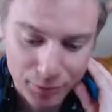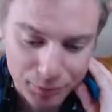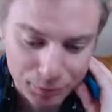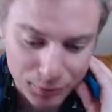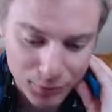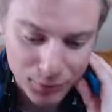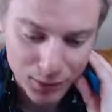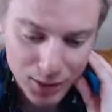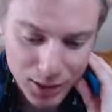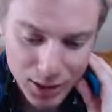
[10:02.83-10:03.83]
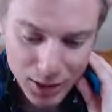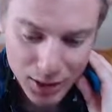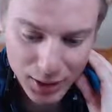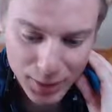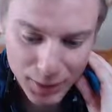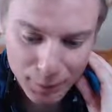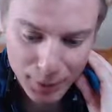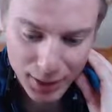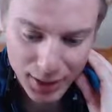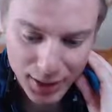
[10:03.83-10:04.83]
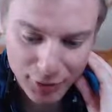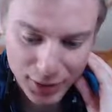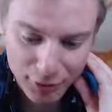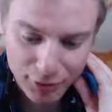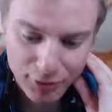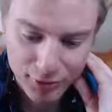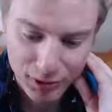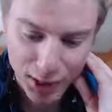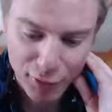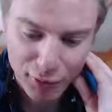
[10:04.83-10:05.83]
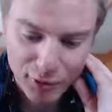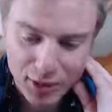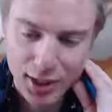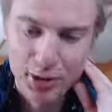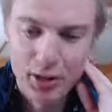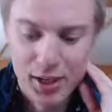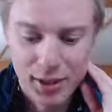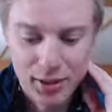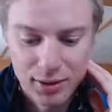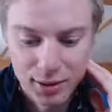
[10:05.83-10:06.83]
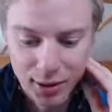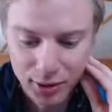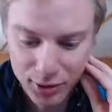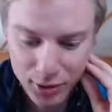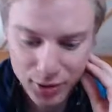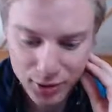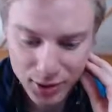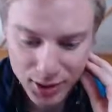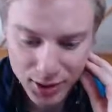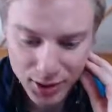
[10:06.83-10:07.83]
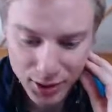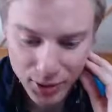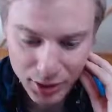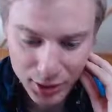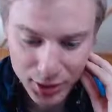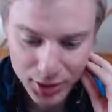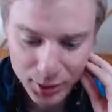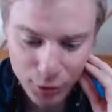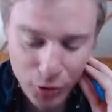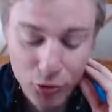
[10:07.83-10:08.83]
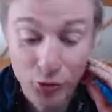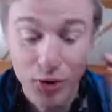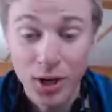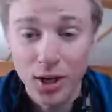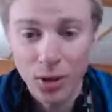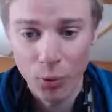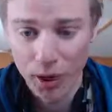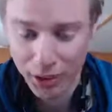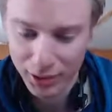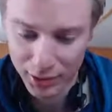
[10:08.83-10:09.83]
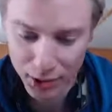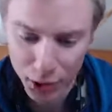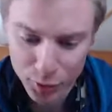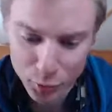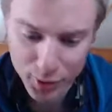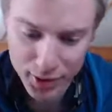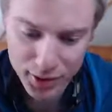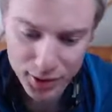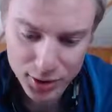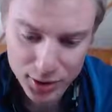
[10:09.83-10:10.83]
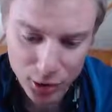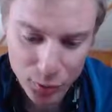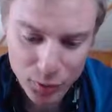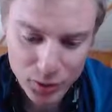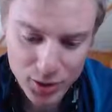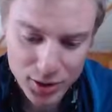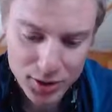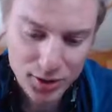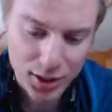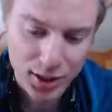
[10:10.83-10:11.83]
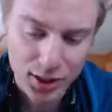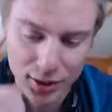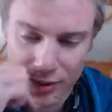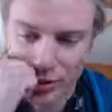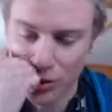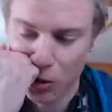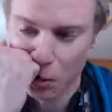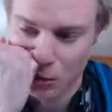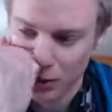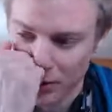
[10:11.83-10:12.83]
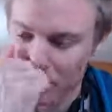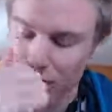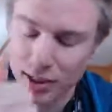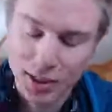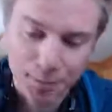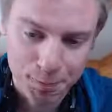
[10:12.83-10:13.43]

crown. But I have enough life on this tower, and like you need. Here we have a good example also why I like the goblins better than the Skarmy, because the Skarmy gets